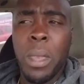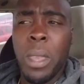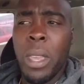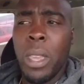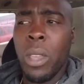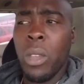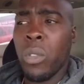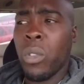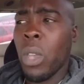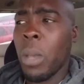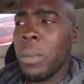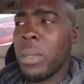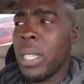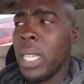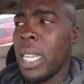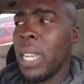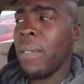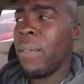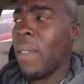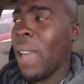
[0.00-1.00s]
You see what I'm
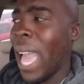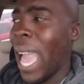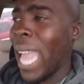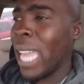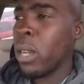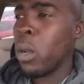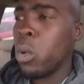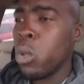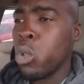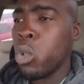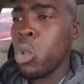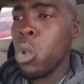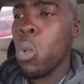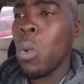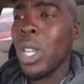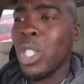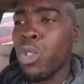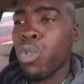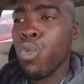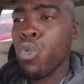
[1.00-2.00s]
saying? If I don't do
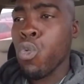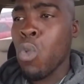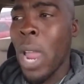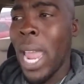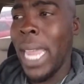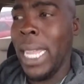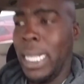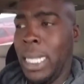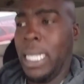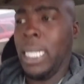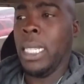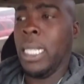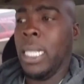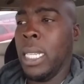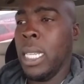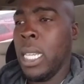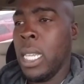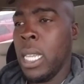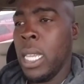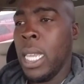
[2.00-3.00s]
what's right
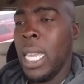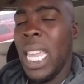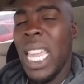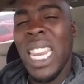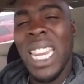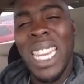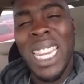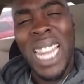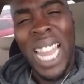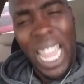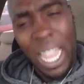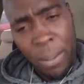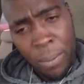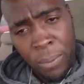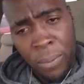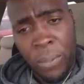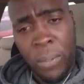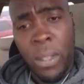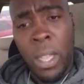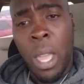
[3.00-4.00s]
in
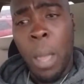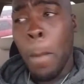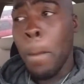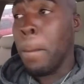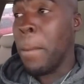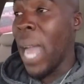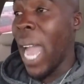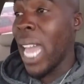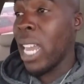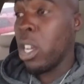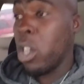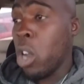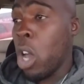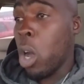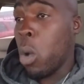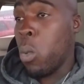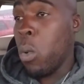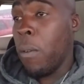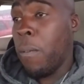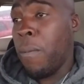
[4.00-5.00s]
life, bad luck
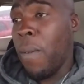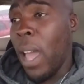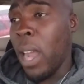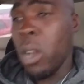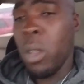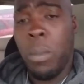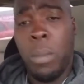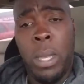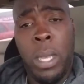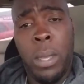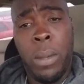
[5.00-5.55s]
will follow me.